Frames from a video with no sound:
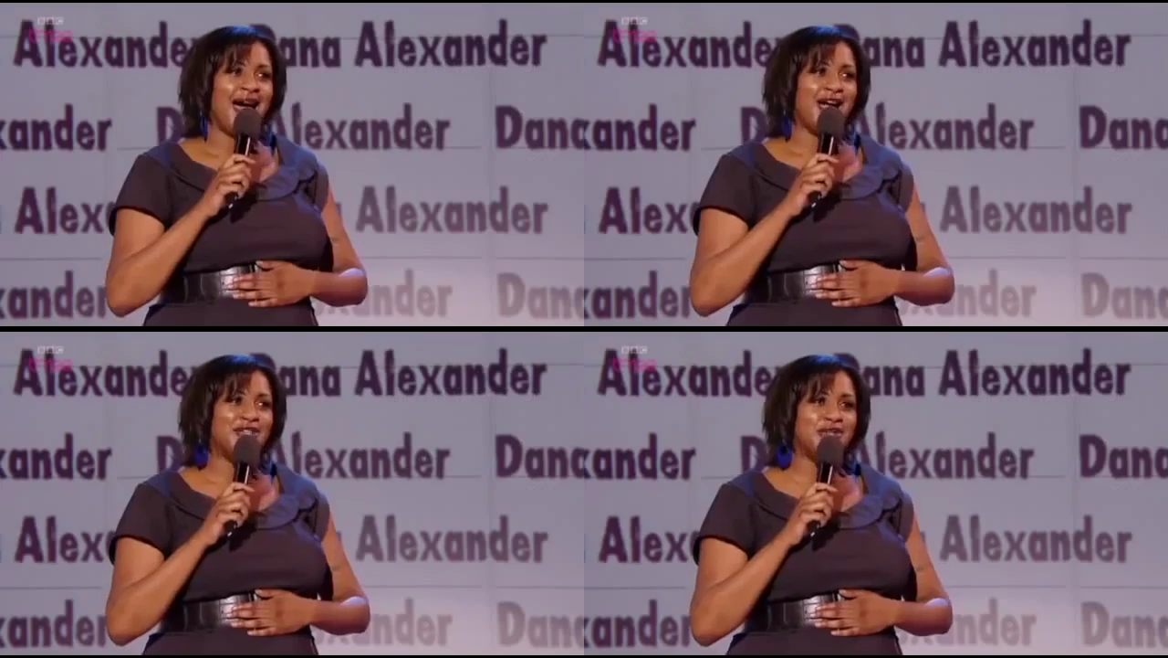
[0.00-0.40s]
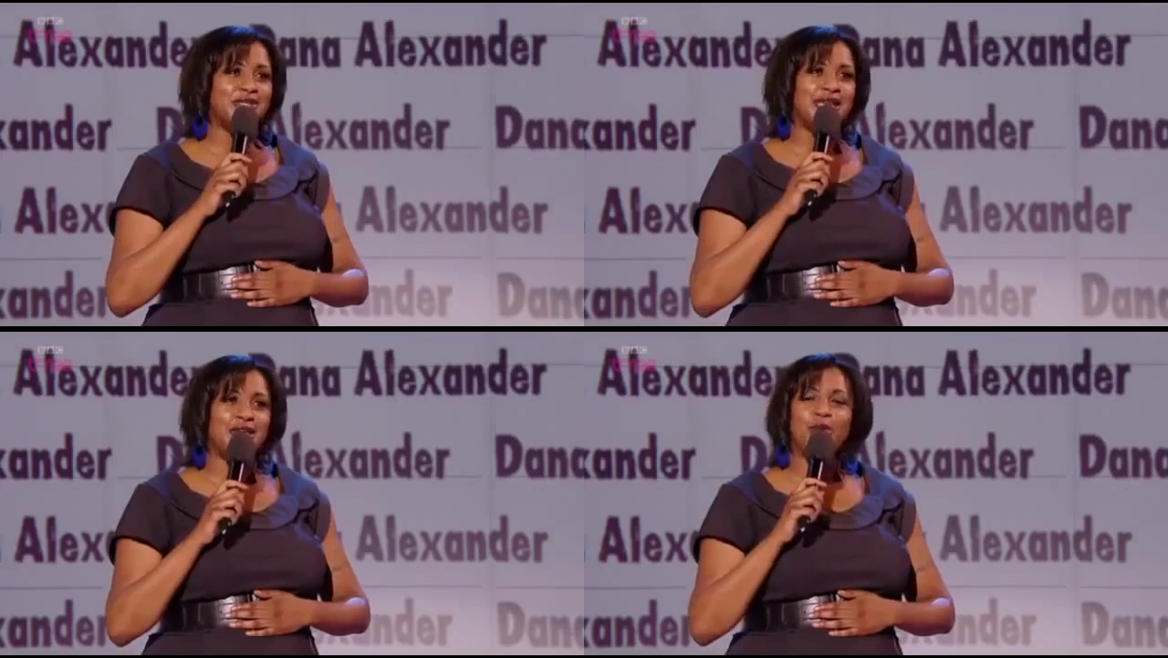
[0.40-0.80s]
I
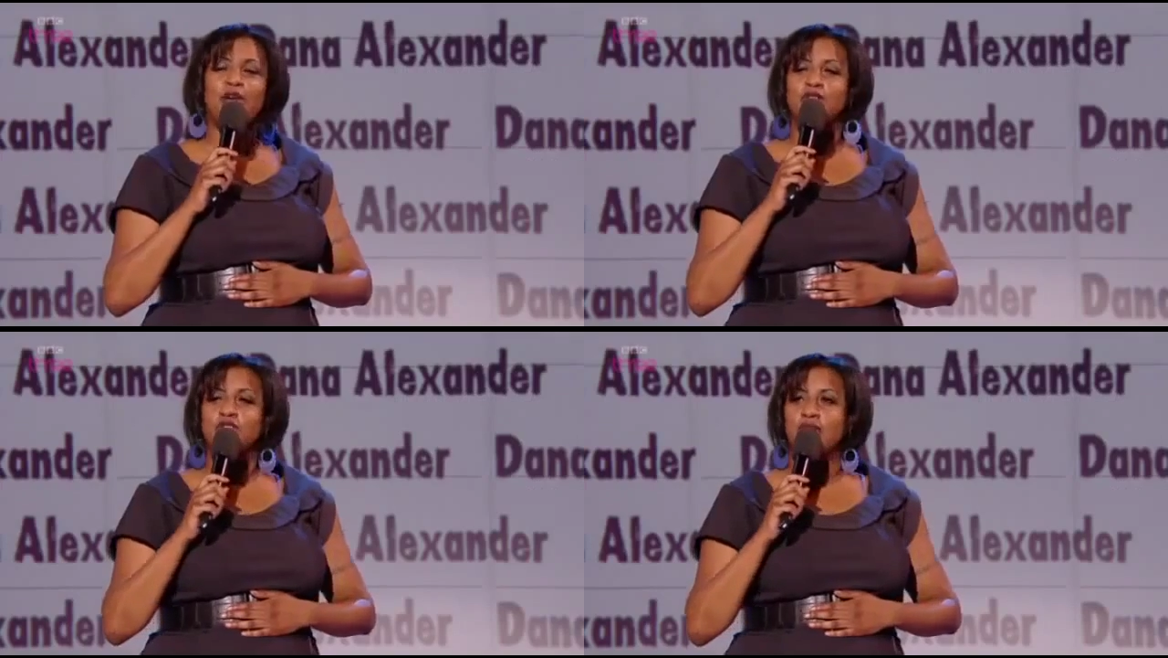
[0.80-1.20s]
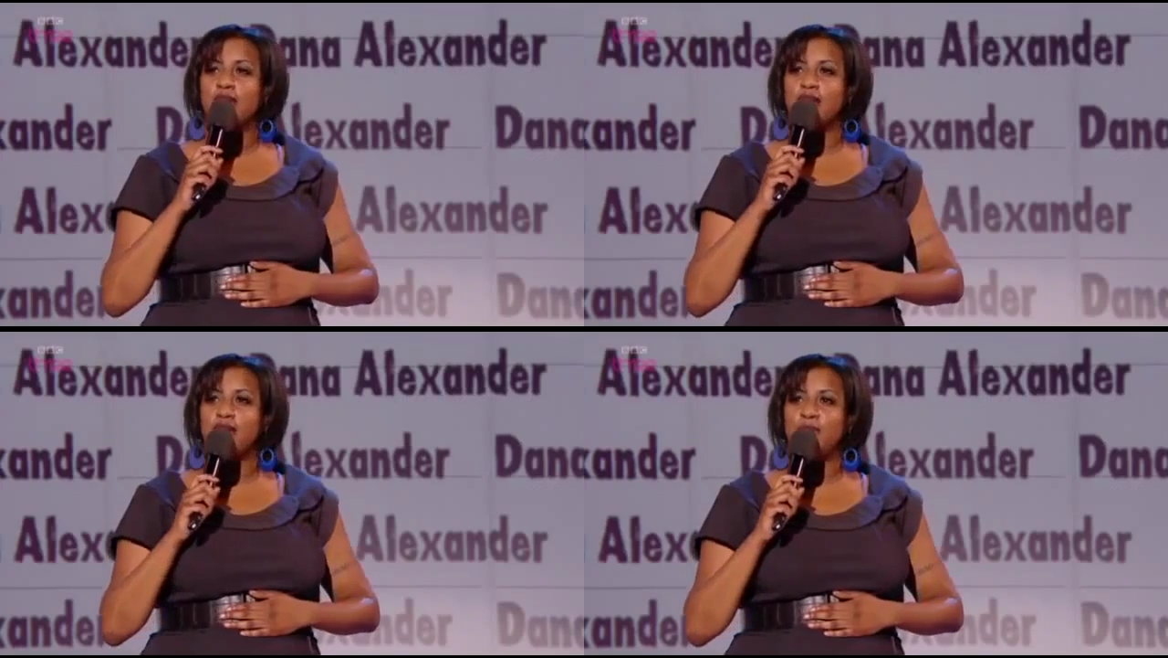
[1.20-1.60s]
shouldn't say that. We also
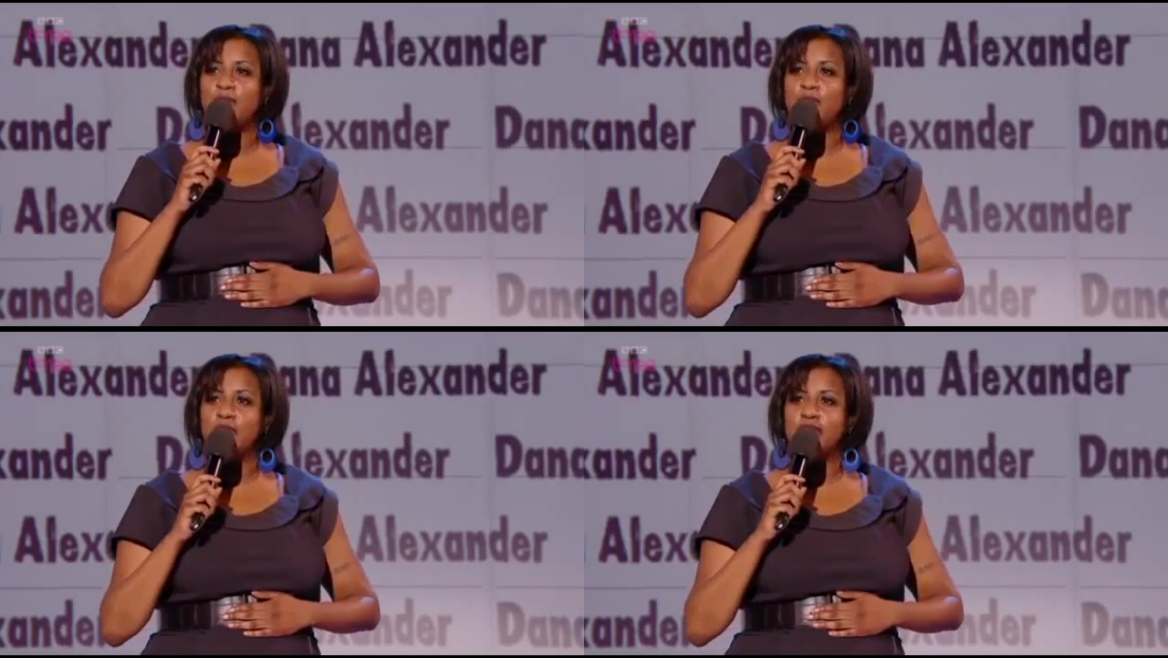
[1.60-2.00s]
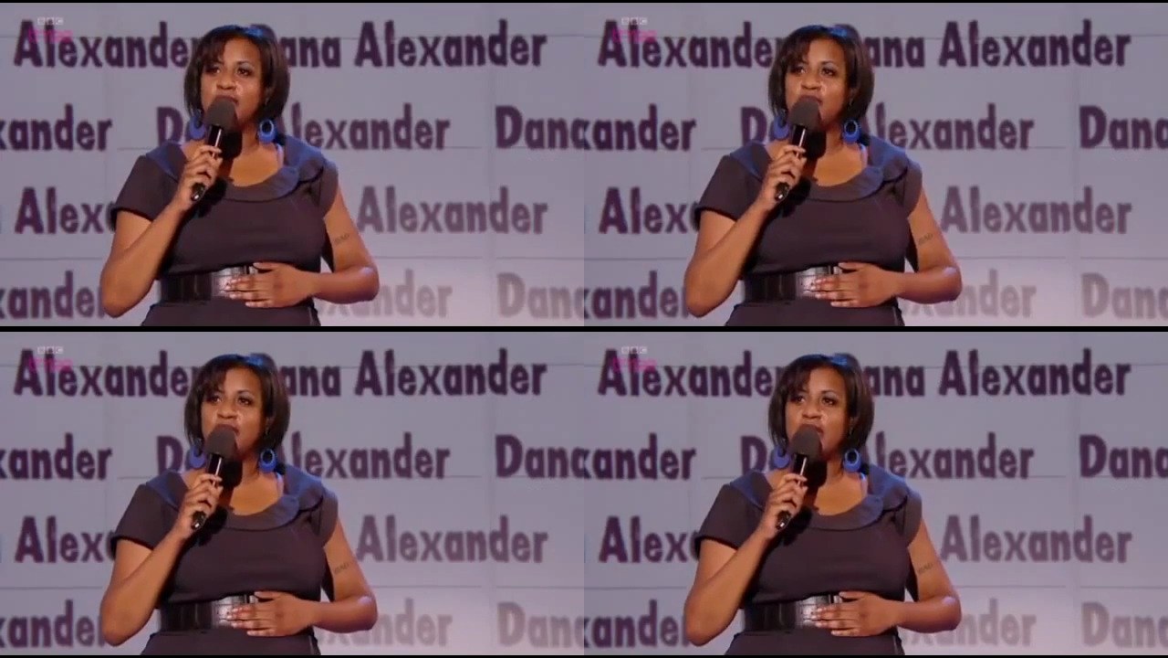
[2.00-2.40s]
let ugly people on
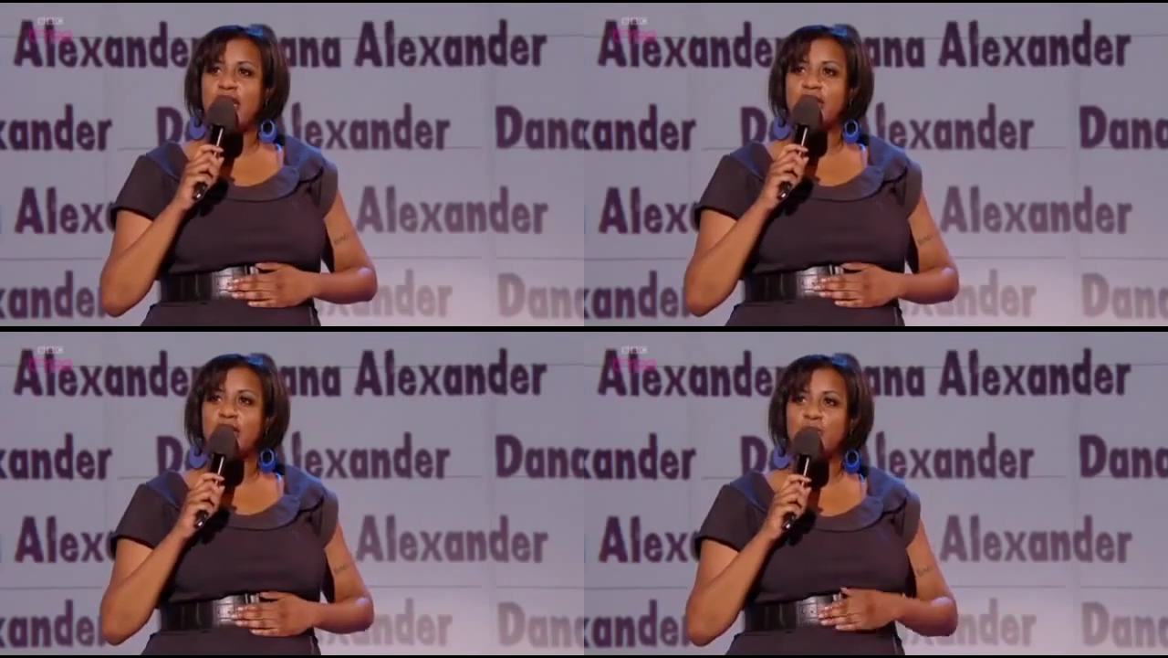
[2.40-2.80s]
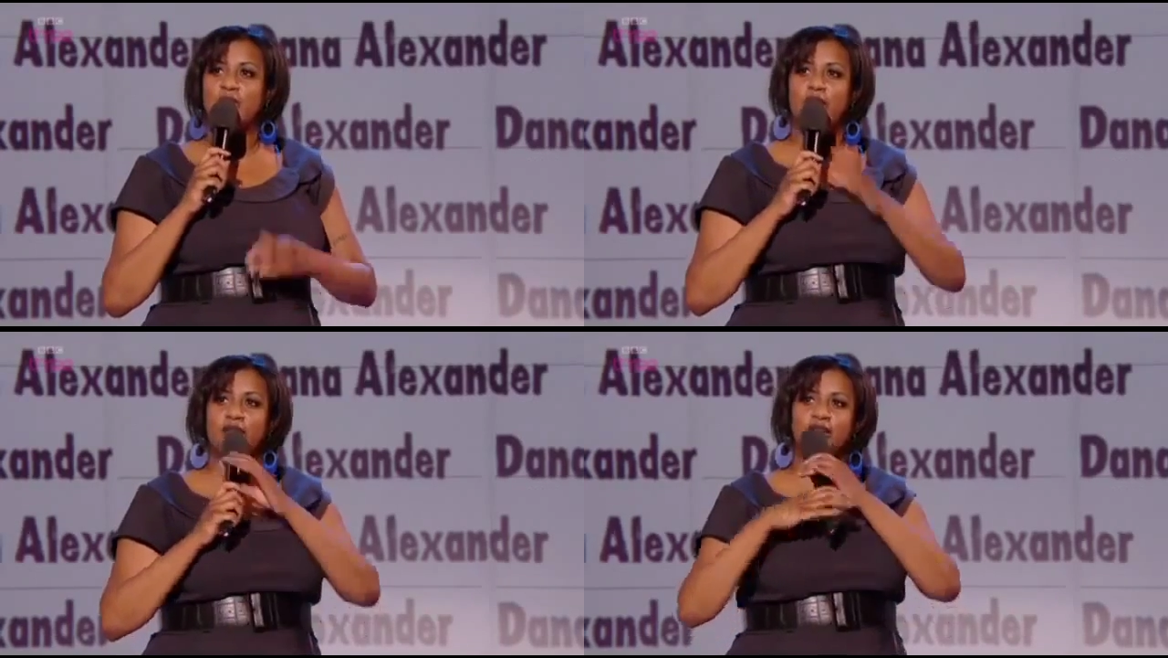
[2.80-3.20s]
TV in Canada. We
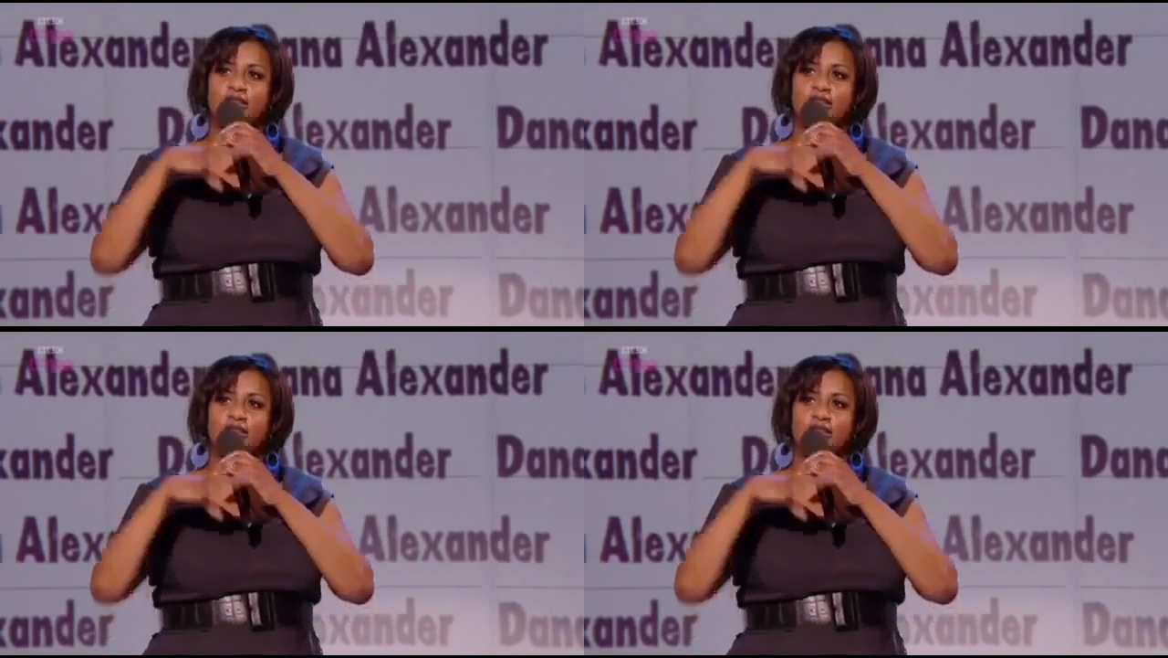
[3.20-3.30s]
call it a